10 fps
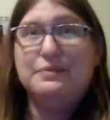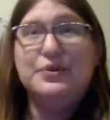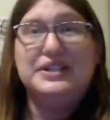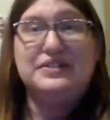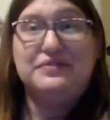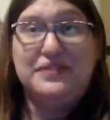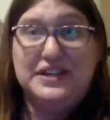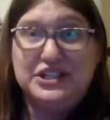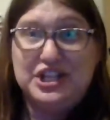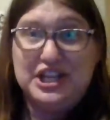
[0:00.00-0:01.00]
going to
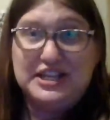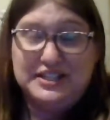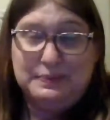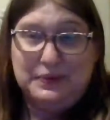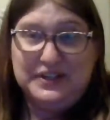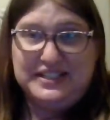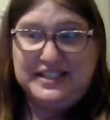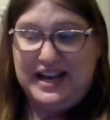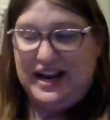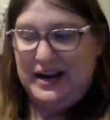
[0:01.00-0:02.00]
finish this book
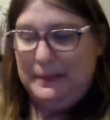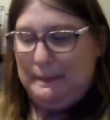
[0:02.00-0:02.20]
today.